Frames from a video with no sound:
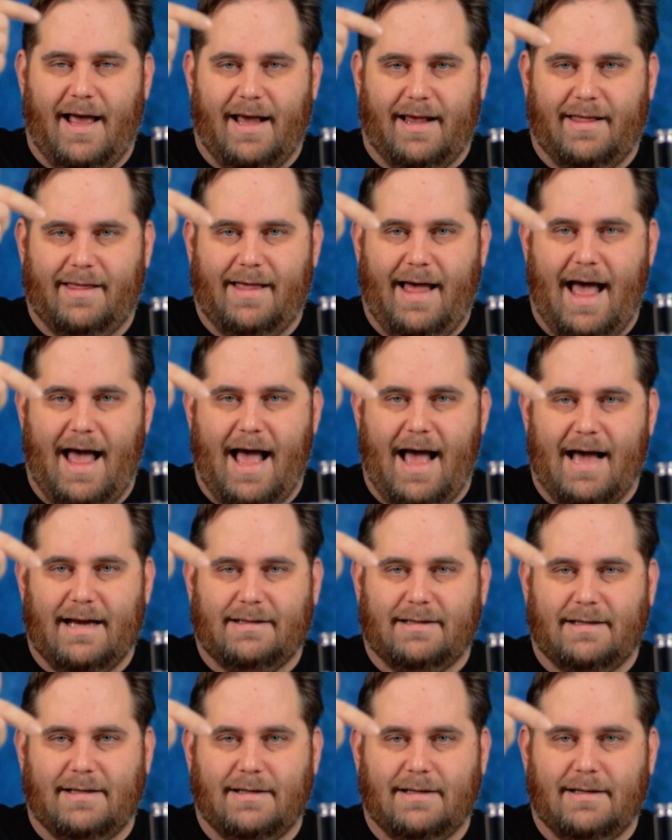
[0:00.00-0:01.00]
Like
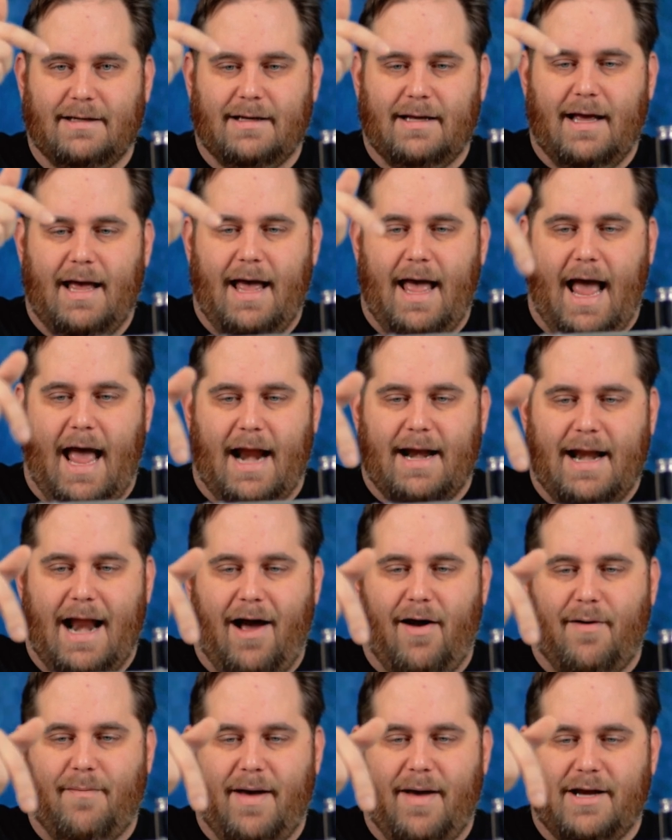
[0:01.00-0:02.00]
that. And
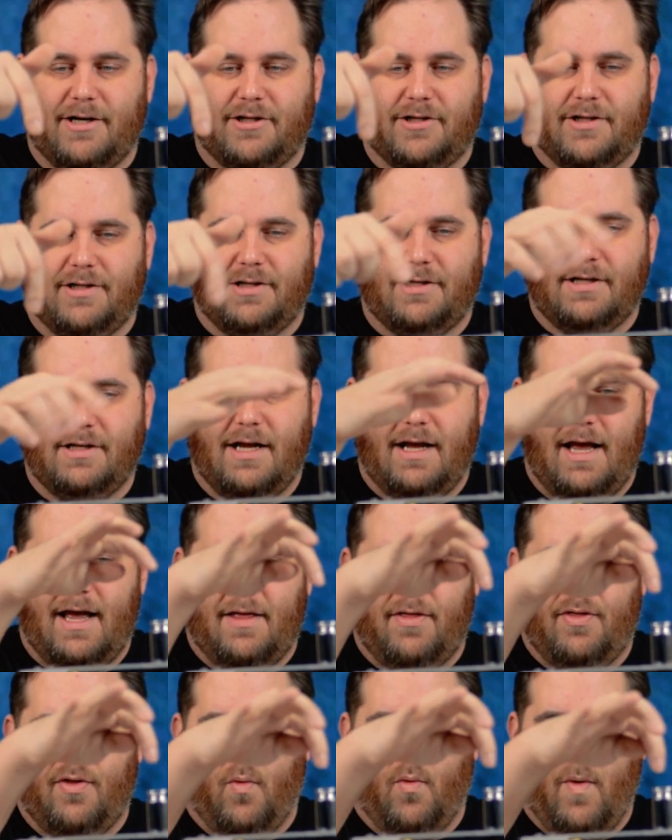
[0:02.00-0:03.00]
now it measures
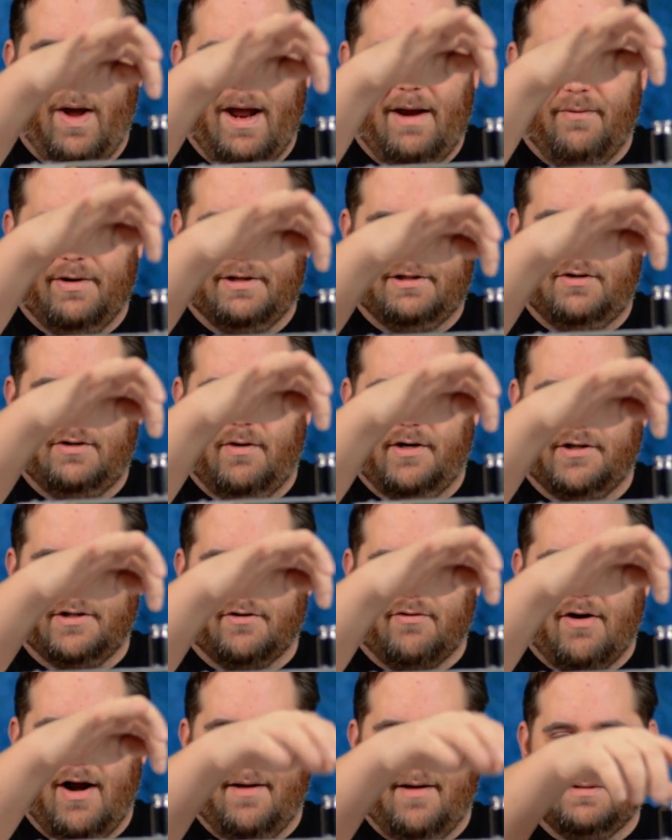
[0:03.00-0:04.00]
the weight with
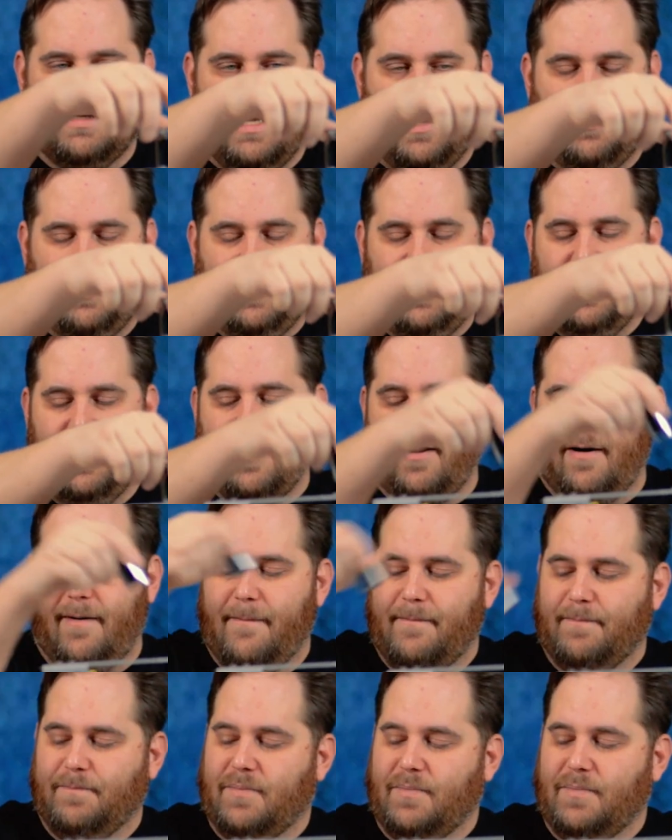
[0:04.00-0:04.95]
200 grams out here.